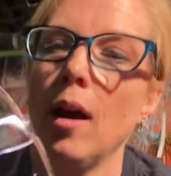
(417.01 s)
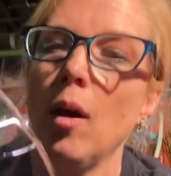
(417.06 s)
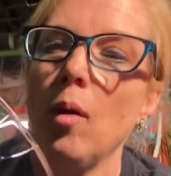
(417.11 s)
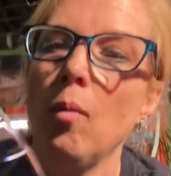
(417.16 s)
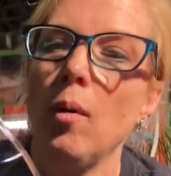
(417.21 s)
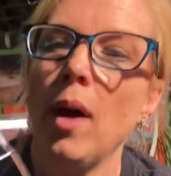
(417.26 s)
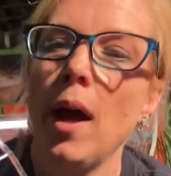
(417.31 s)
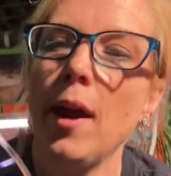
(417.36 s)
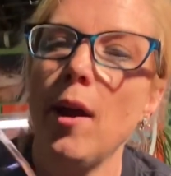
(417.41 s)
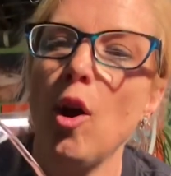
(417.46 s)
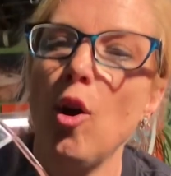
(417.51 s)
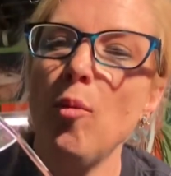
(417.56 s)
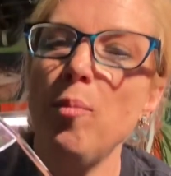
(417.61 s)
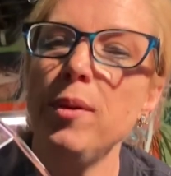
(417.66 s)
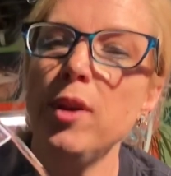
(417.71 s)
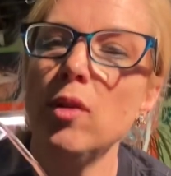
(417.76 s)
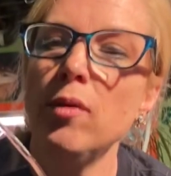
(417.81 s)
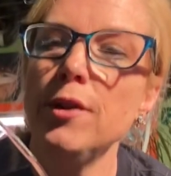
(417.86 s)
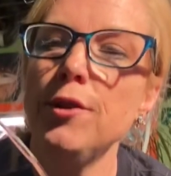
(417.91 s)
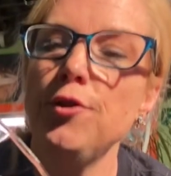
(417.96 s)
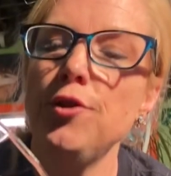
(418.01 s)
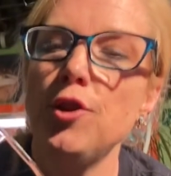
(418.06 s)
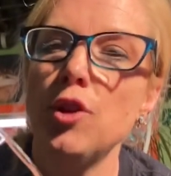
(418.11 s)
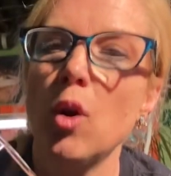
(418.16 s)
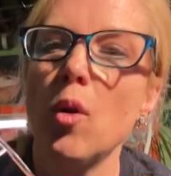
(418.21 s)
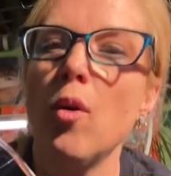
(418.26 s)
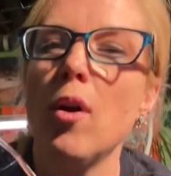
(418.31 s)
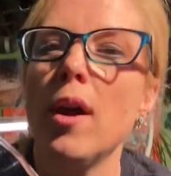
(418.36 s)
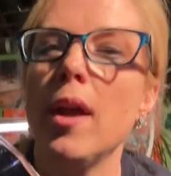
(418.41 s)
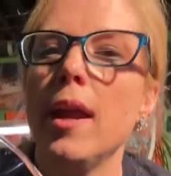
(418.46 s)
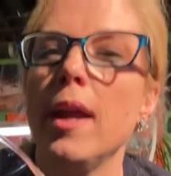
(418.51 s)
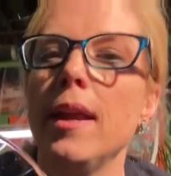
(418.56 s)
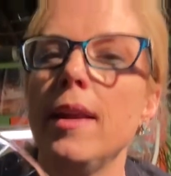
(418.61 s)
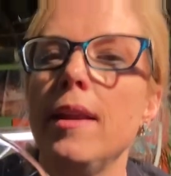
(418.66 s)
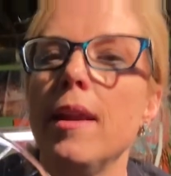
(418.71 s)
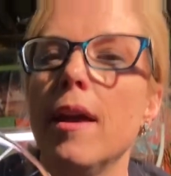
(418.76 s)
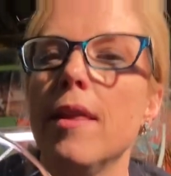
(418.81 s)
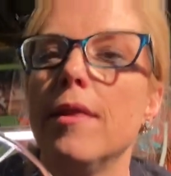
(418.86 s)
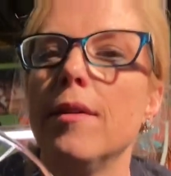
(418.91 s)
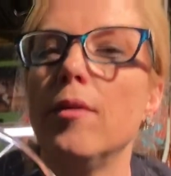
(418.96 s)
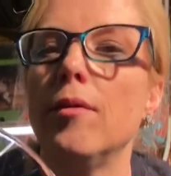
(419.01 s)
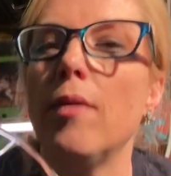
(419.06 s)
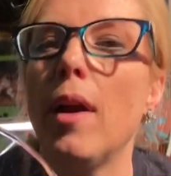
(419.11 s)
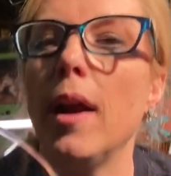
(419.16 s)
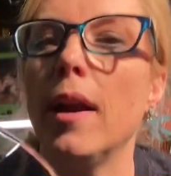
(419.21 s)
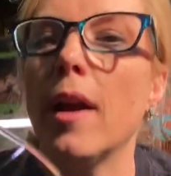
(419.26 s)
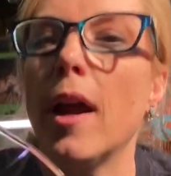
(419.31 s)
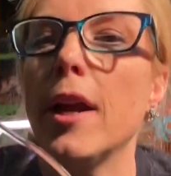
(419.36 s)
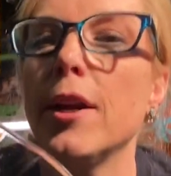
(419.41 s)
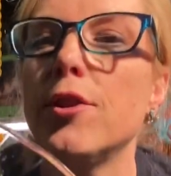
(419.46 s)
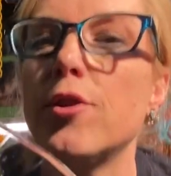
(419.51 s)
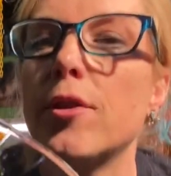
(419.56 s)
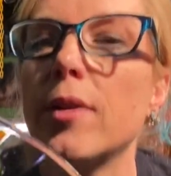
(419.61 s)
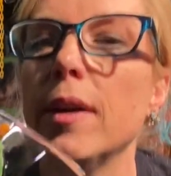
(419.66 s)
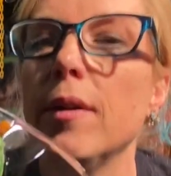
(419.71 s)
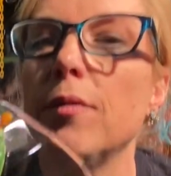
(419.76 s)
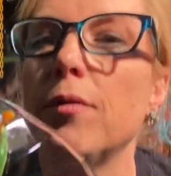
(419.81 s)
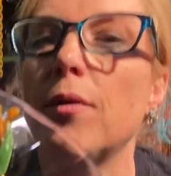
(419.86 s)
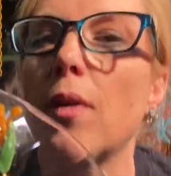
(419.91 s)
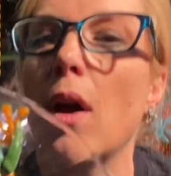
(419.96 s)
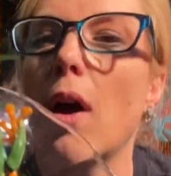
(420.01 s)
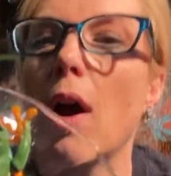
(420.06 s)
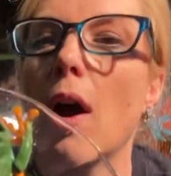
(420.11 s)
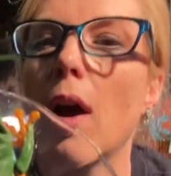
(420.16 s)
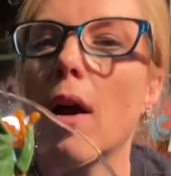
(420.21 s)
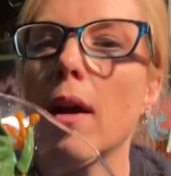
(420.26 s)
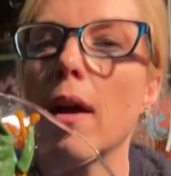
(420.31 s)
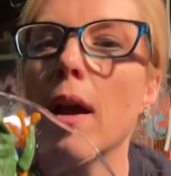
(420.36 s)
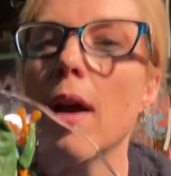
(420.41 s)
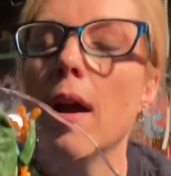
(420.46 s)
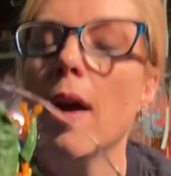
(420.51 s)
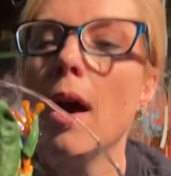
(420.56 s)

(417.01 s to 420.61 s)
Well, I hope you enjoyed the red-eyed tree frog.